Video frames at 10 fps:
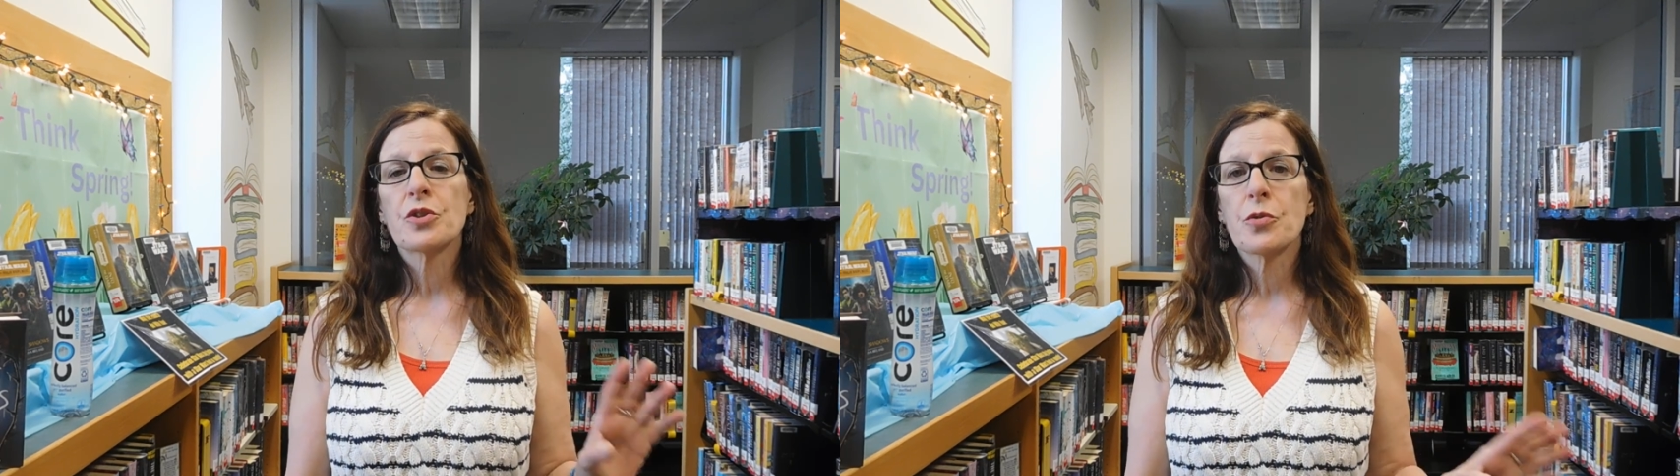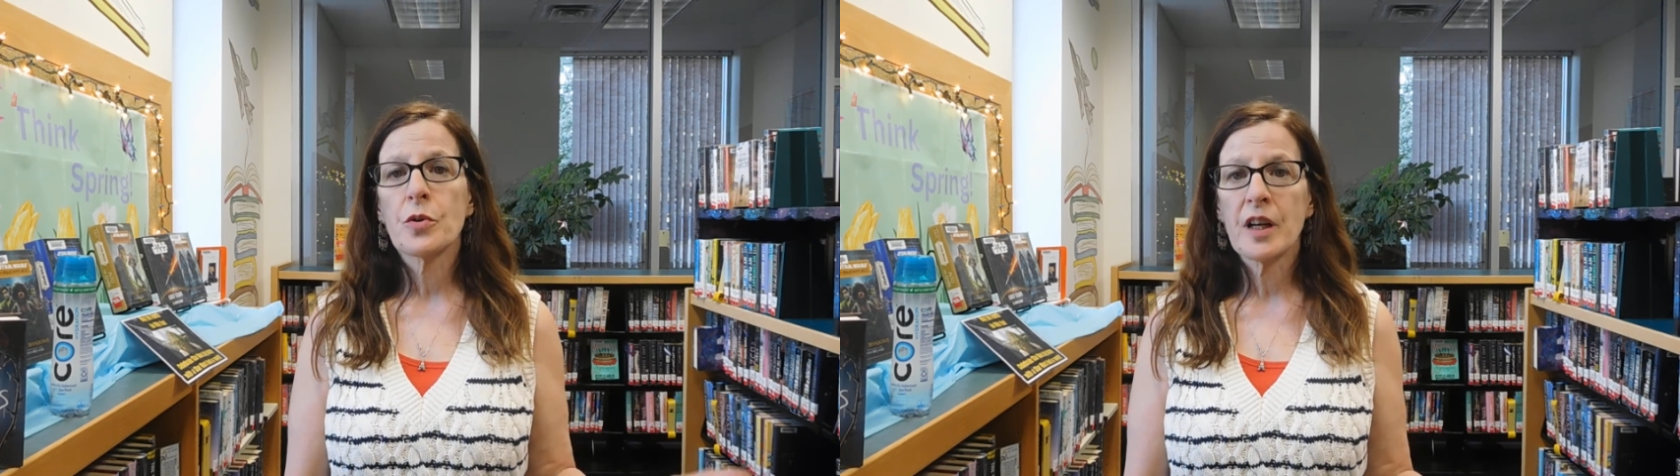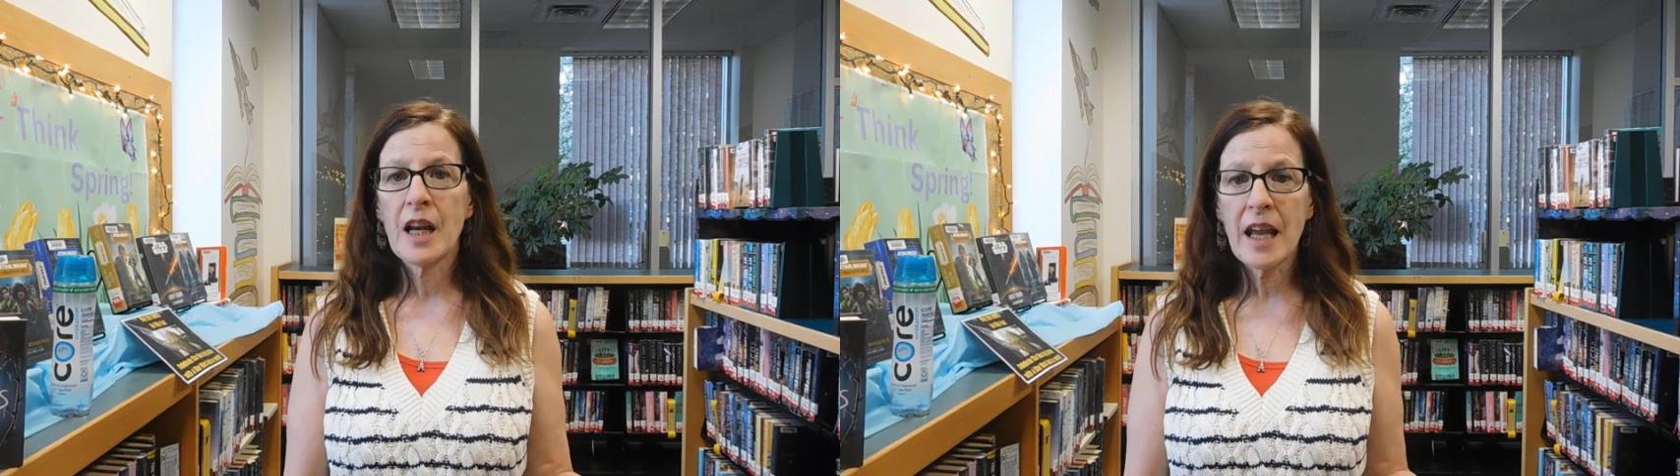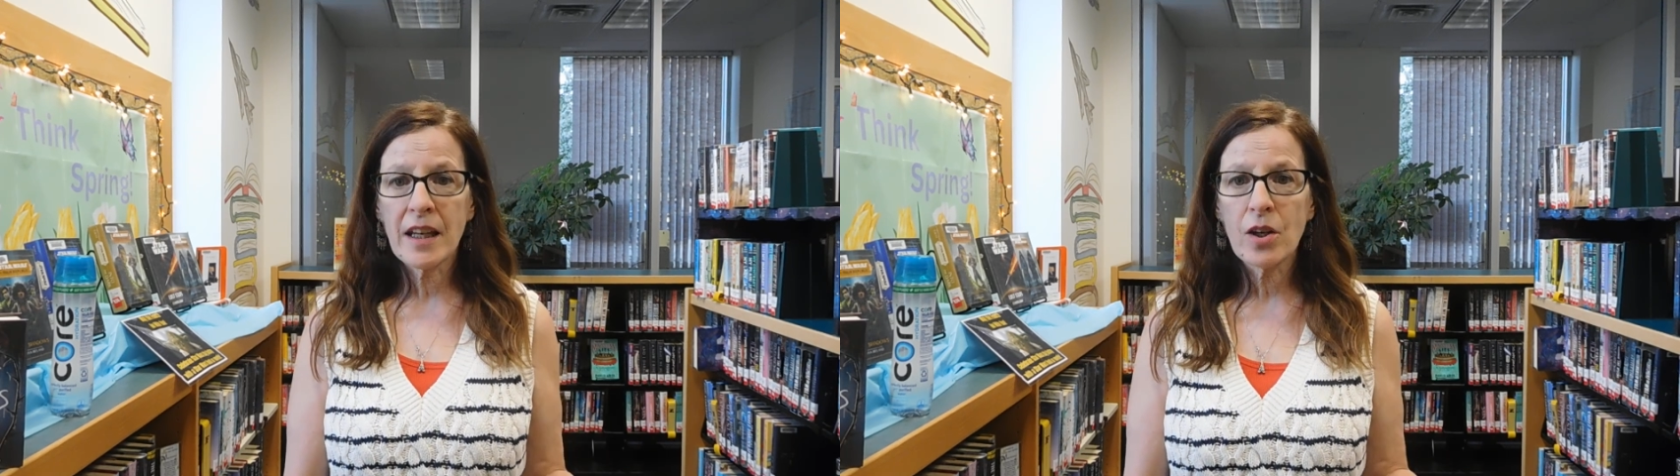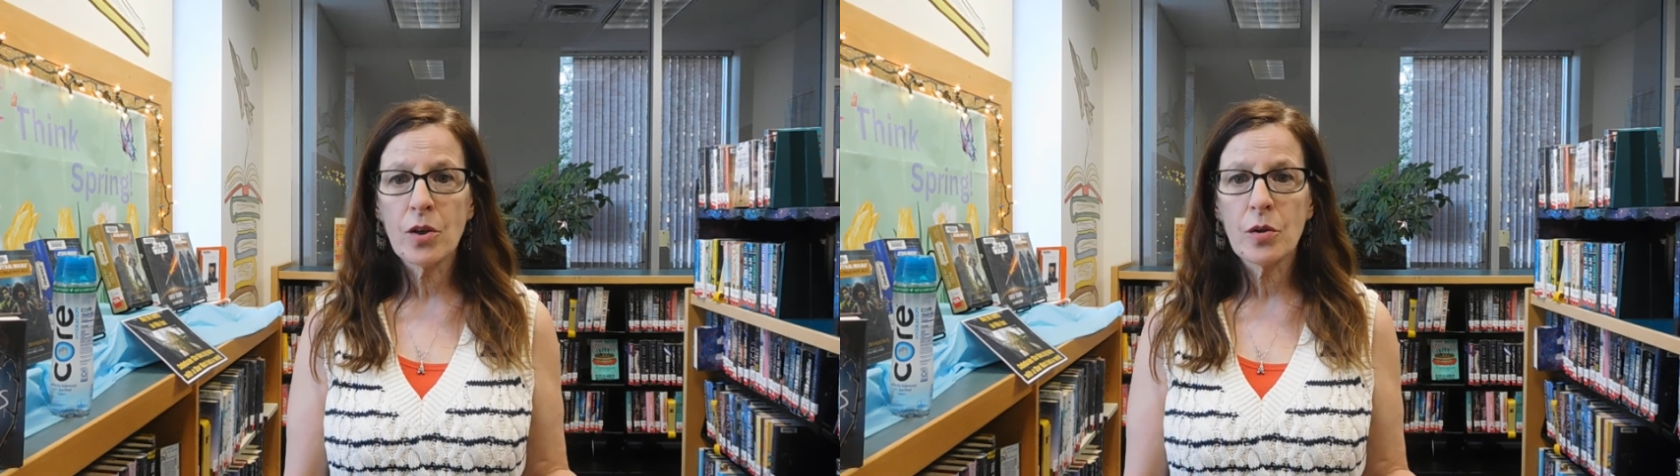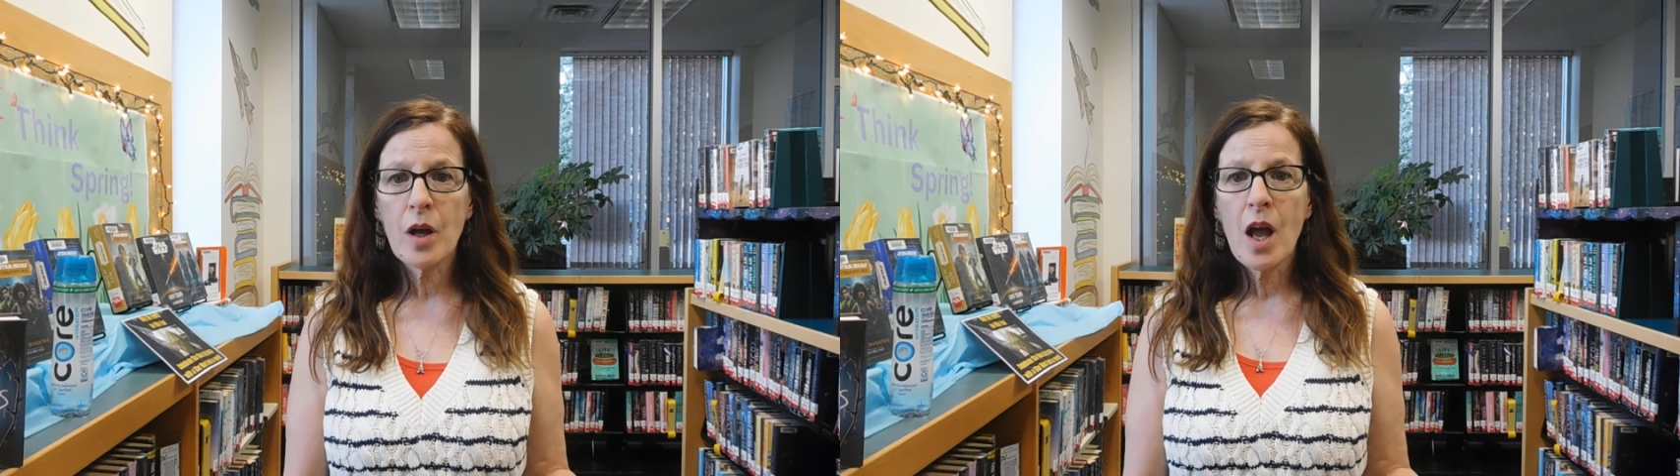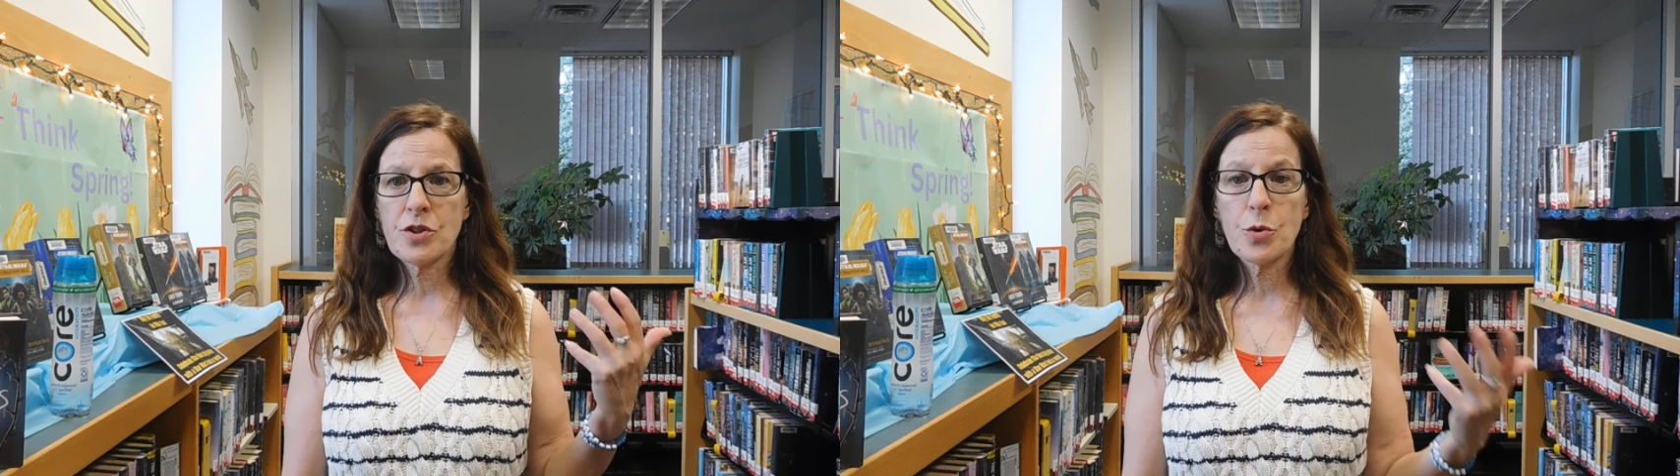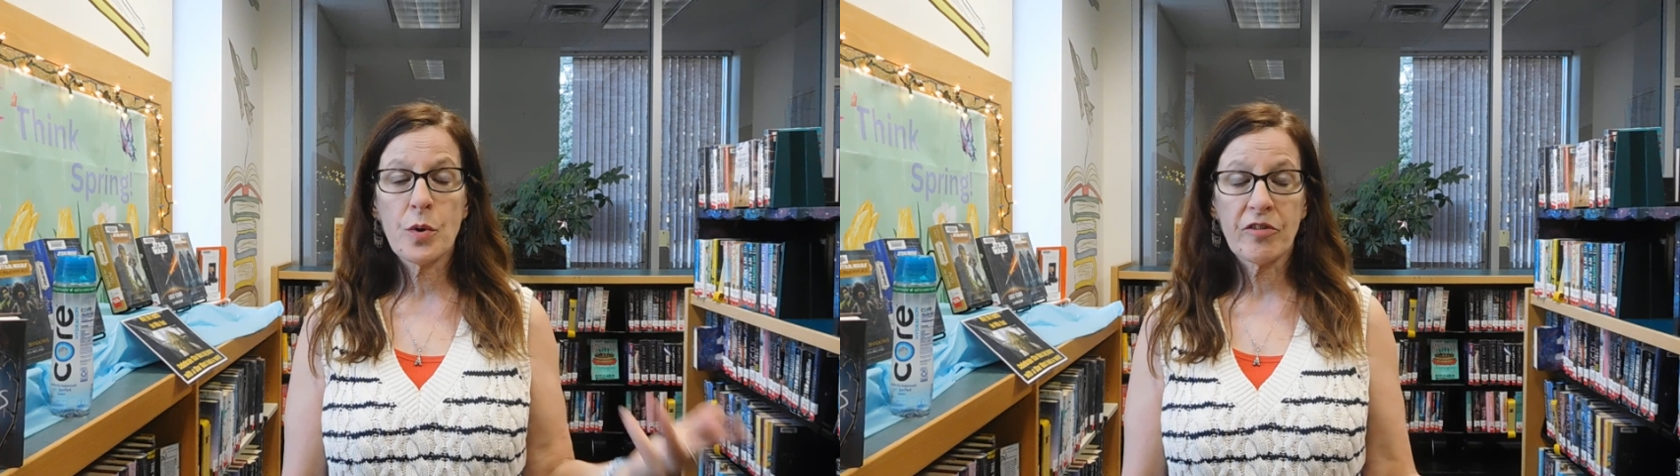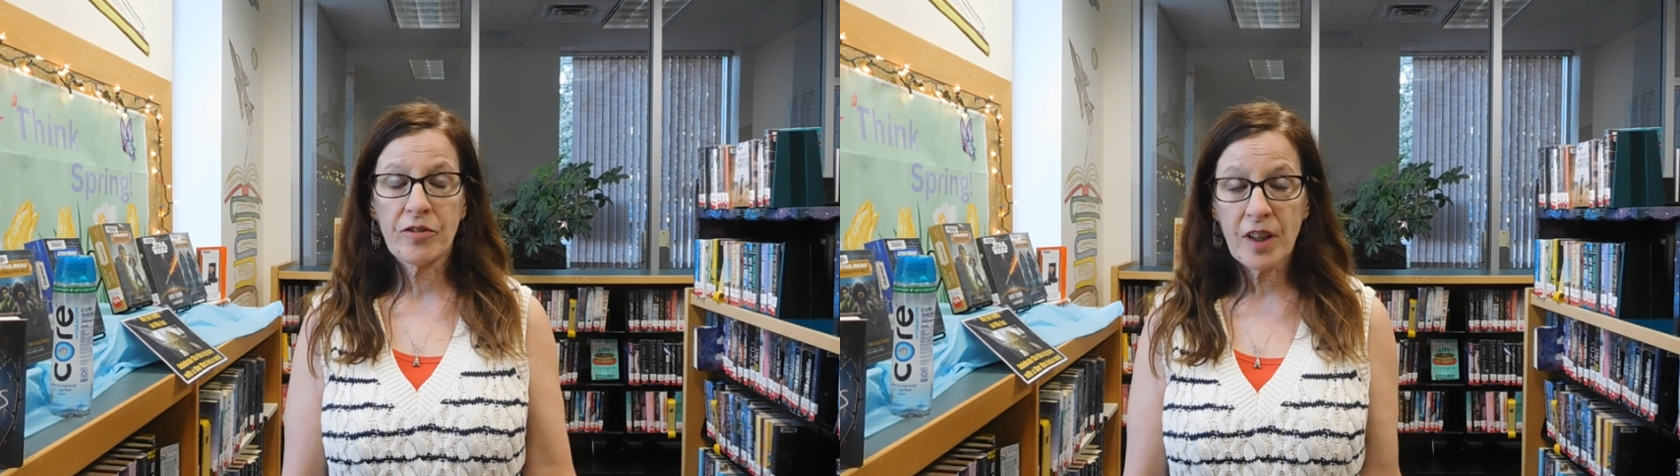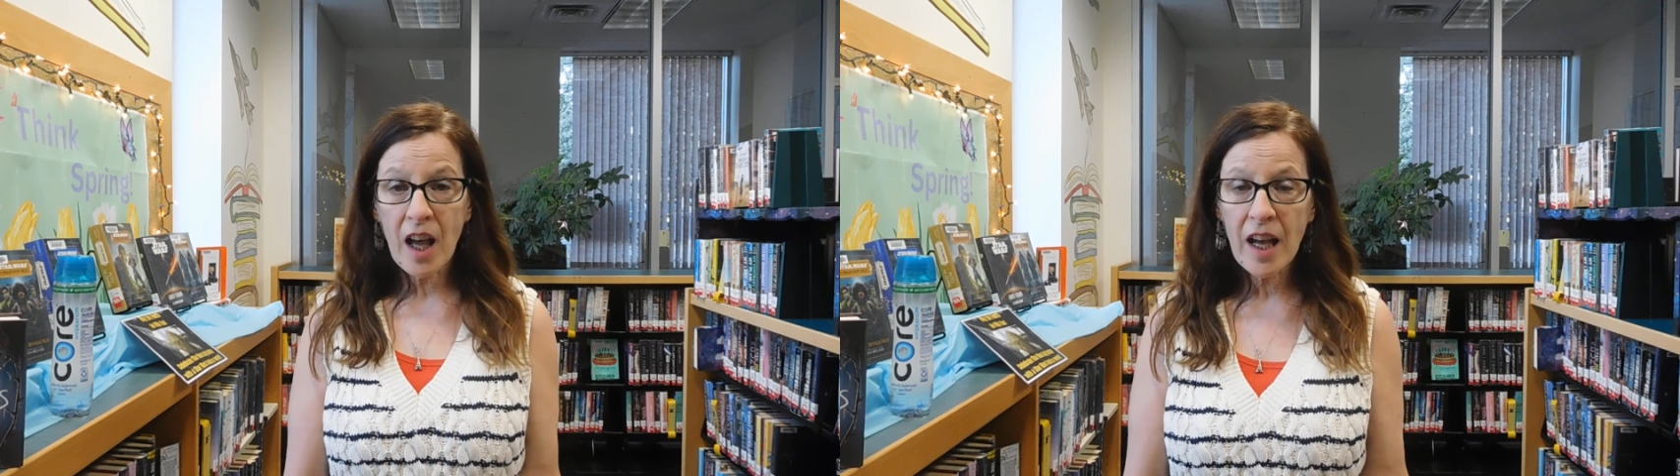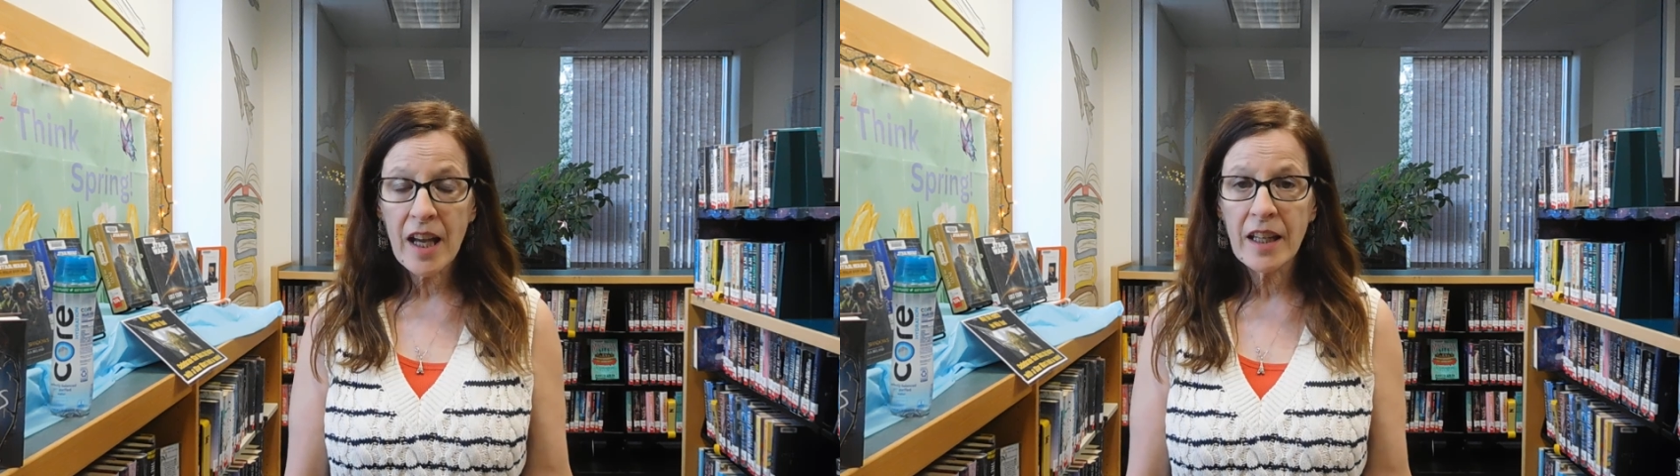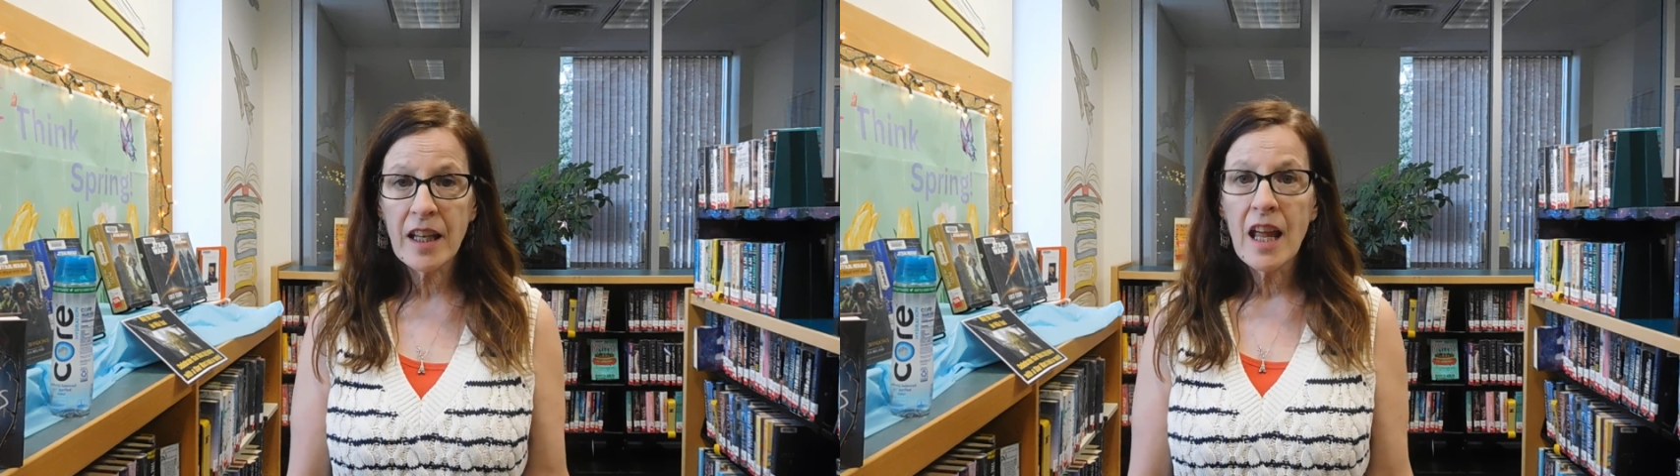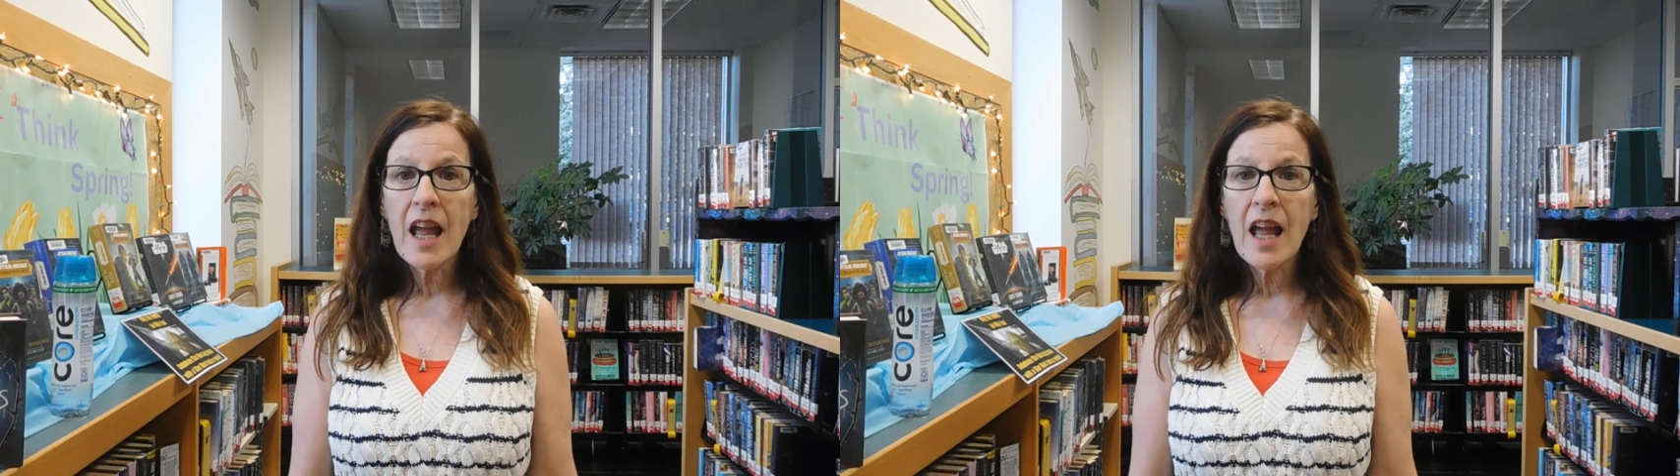tornado to a flood,